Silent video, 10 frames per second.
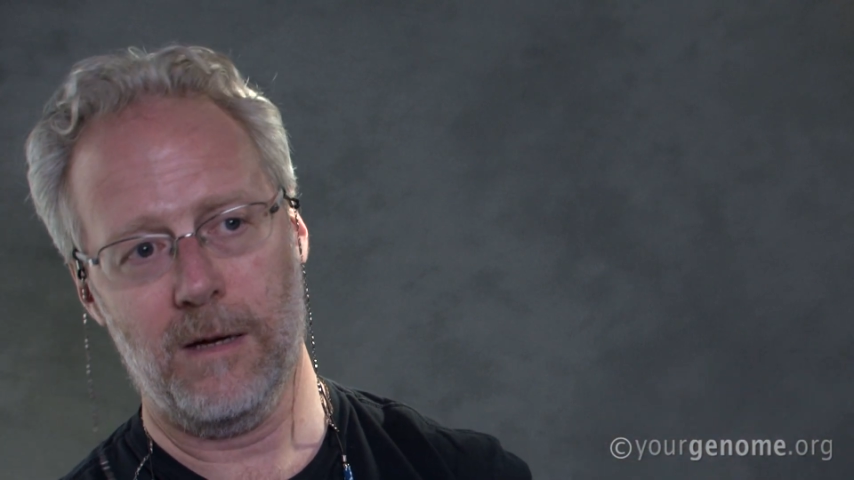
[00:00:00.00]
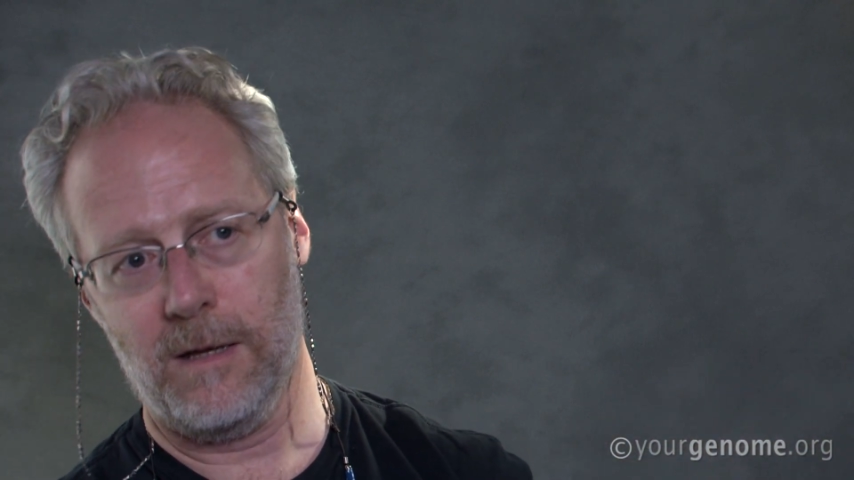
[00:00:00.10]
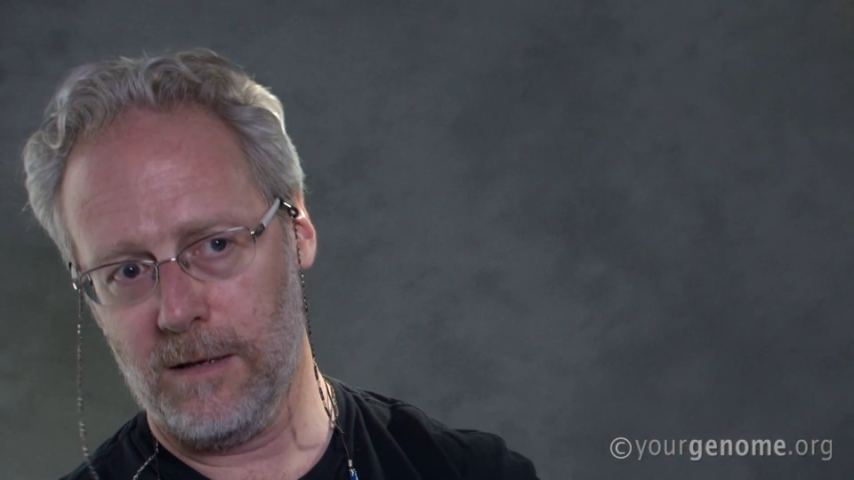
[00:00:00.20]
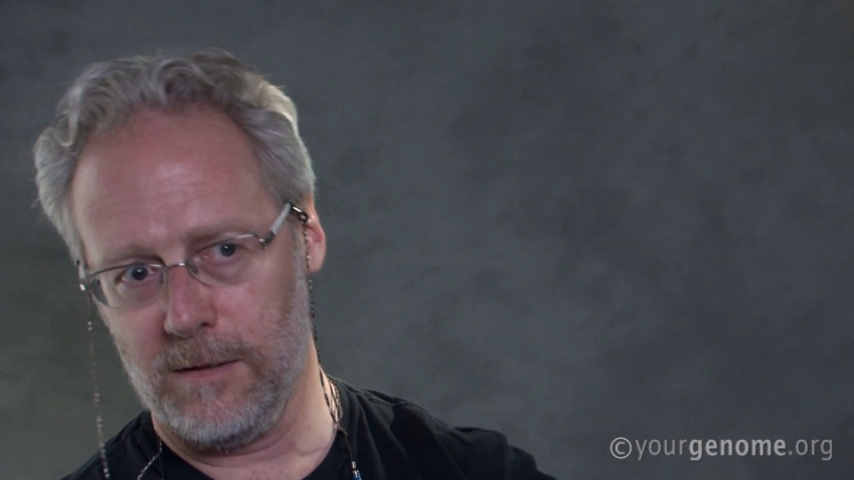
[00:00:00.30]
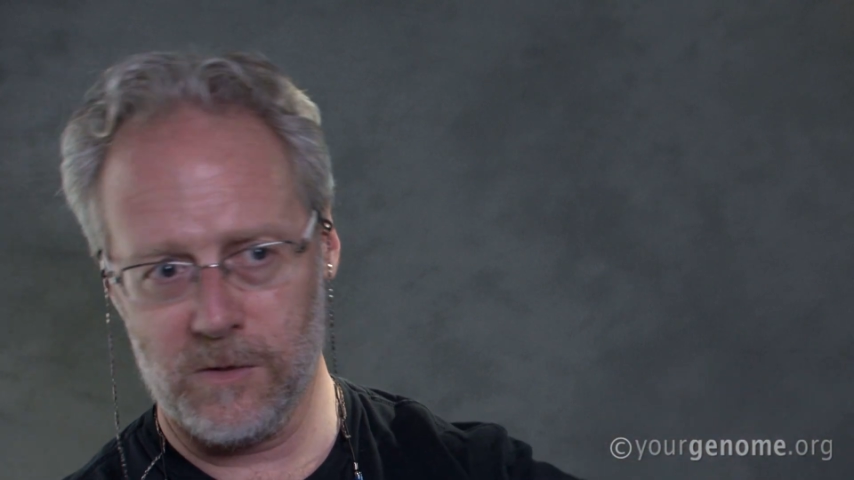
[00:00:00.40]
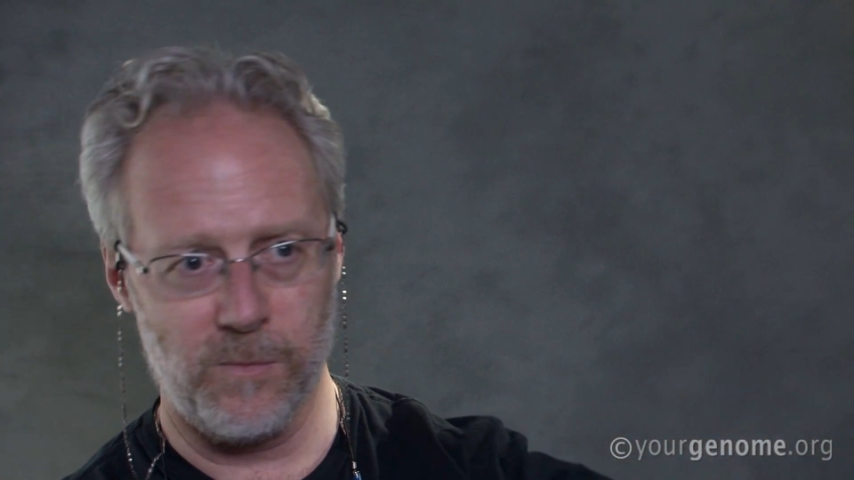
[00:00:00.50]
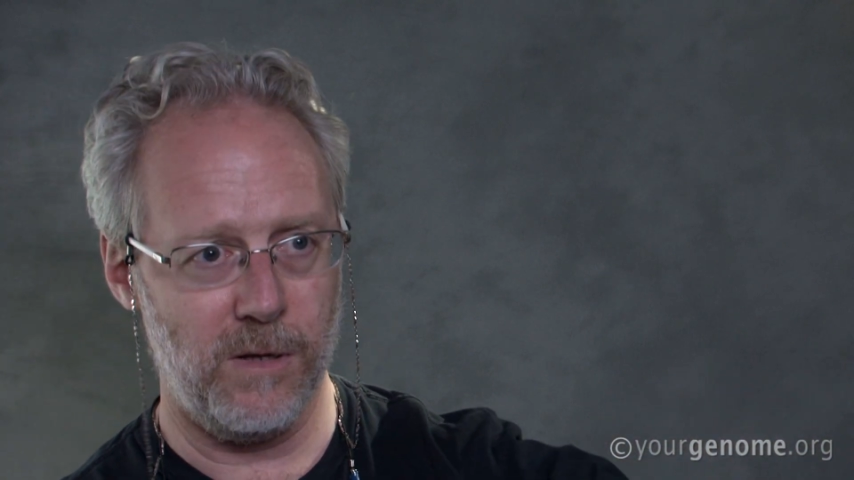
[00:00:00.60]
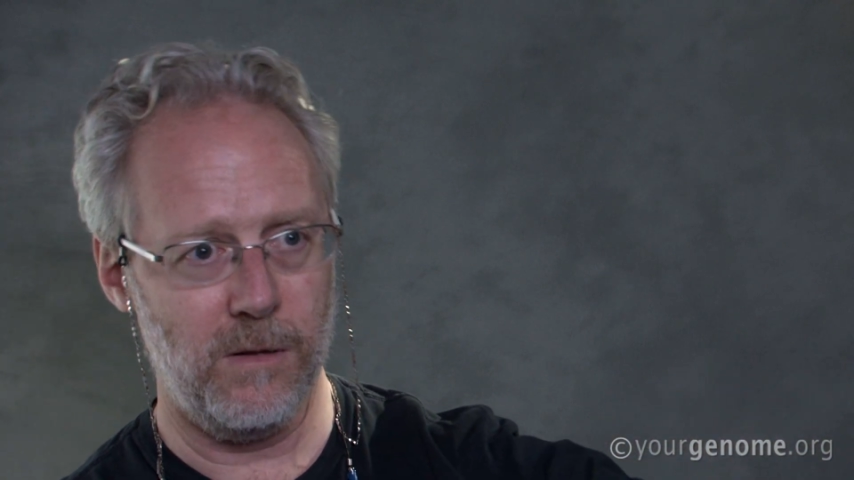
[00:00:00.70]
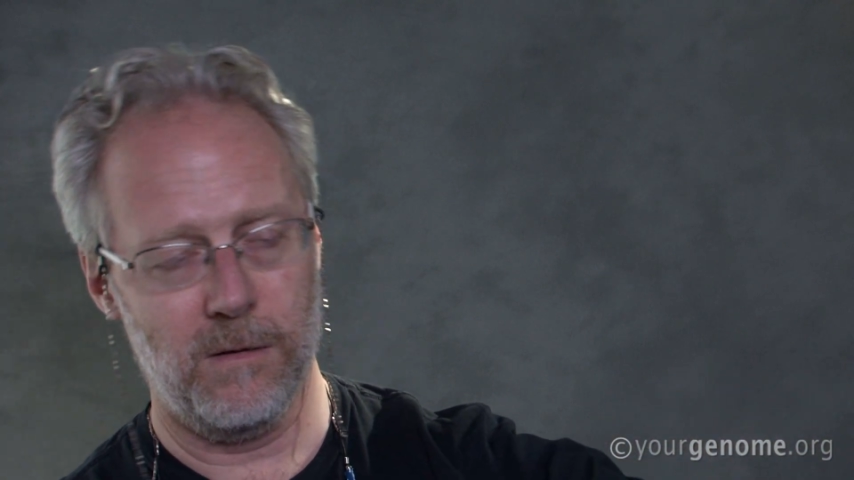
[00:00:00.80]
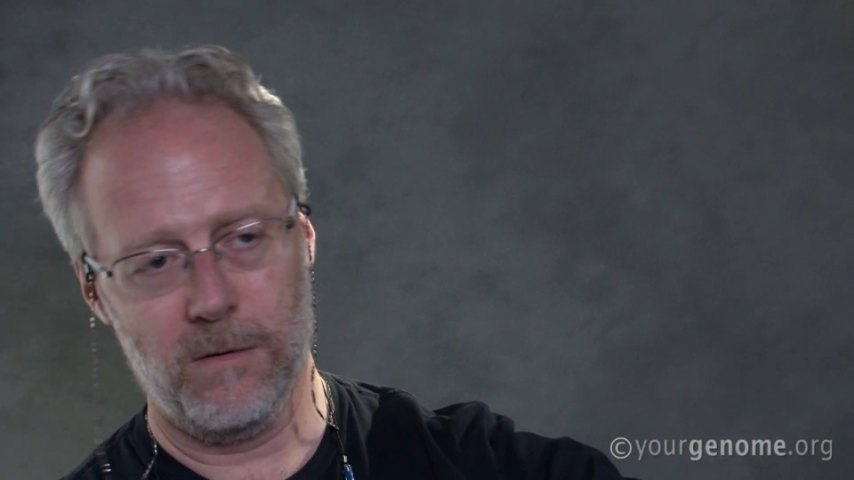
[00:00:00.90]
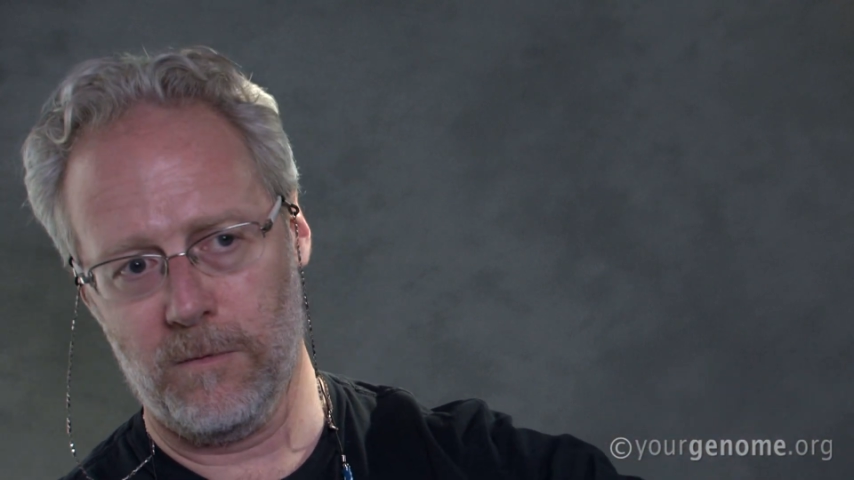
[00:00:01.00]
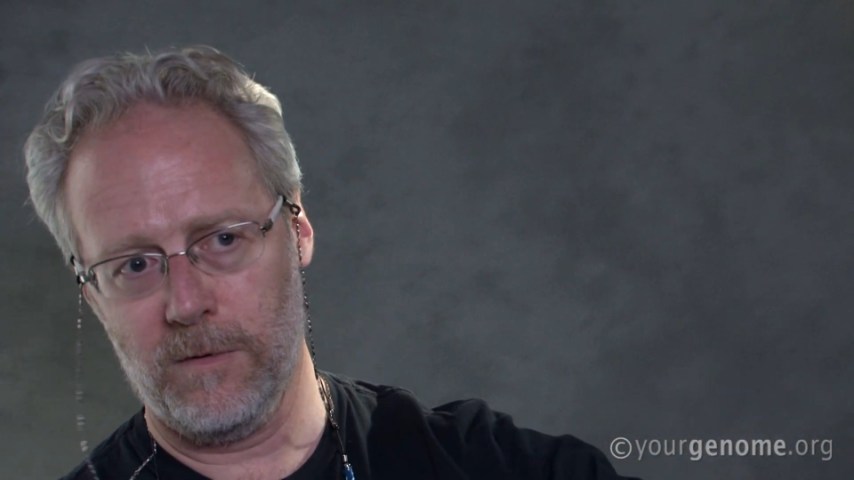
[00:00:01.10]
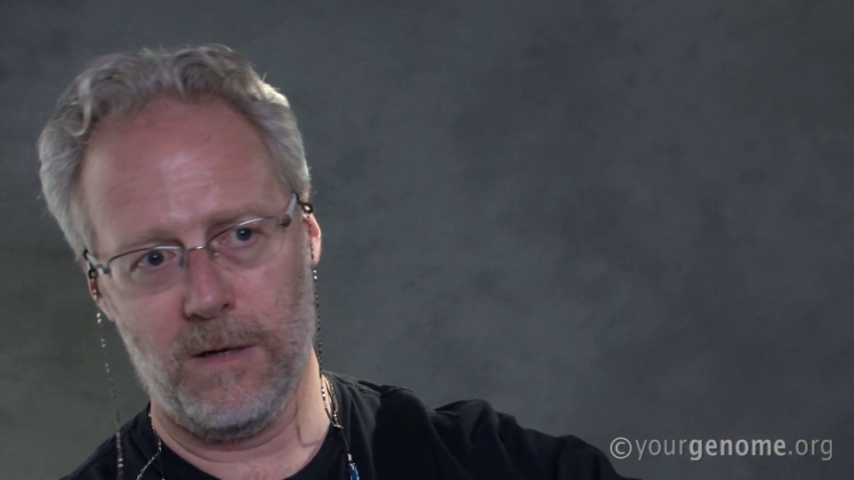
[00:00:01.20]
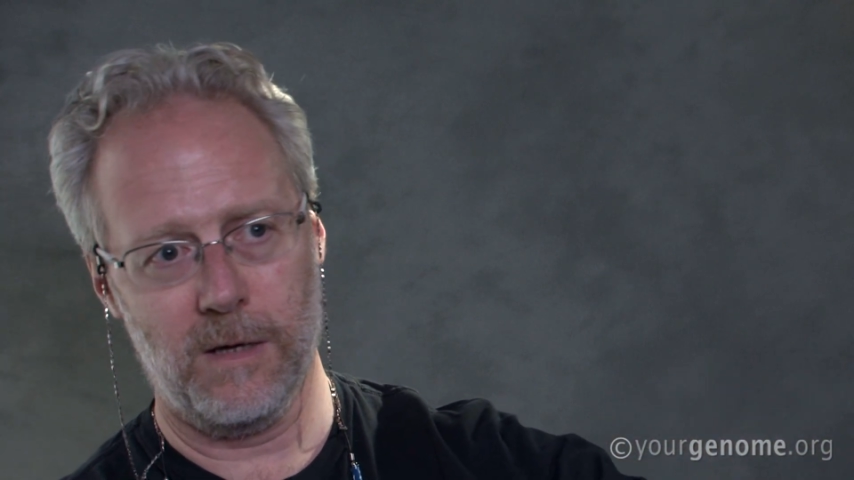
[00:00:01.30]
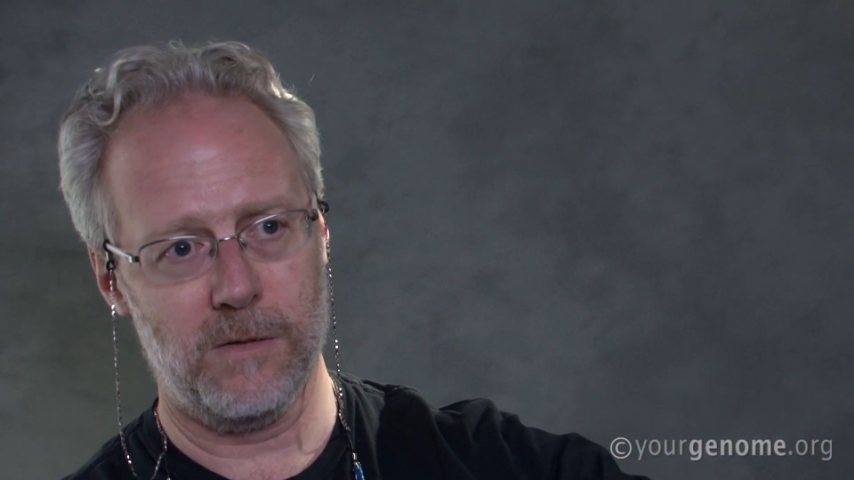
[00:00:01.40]
and then spread over
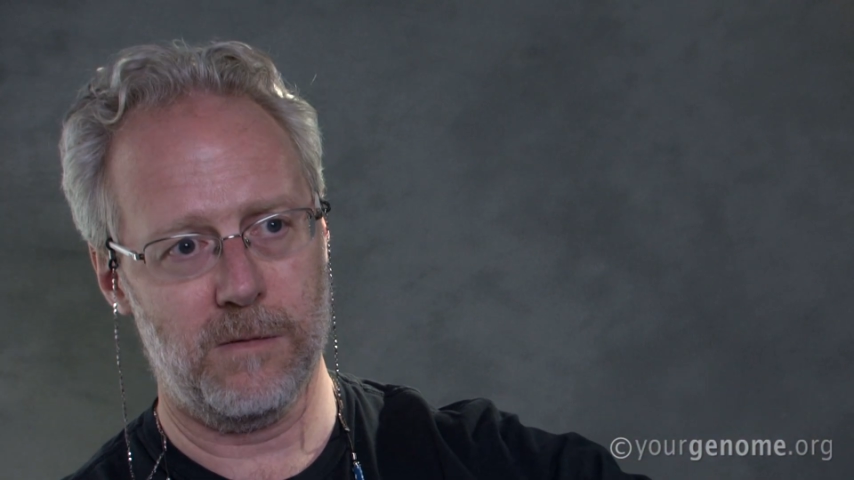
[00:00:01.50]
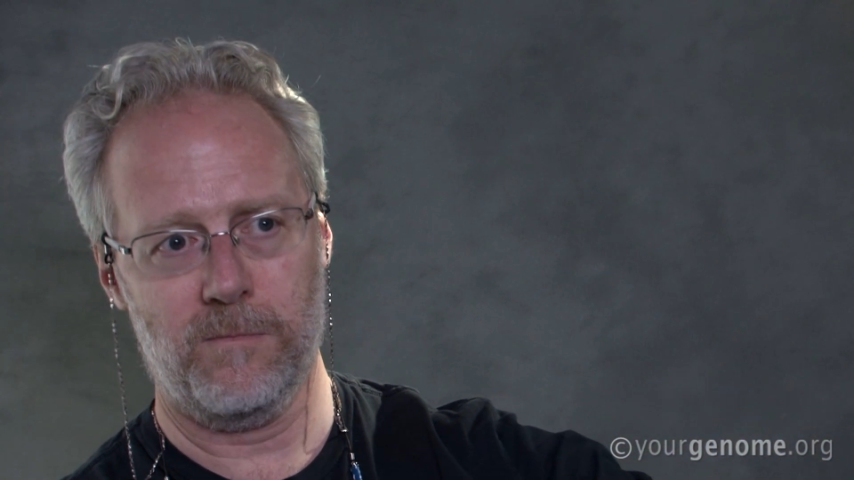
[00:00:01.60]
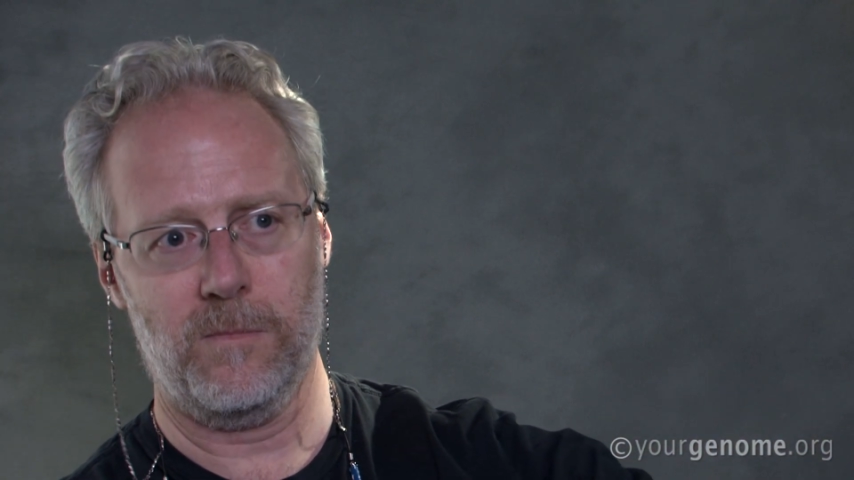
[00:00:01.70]
the next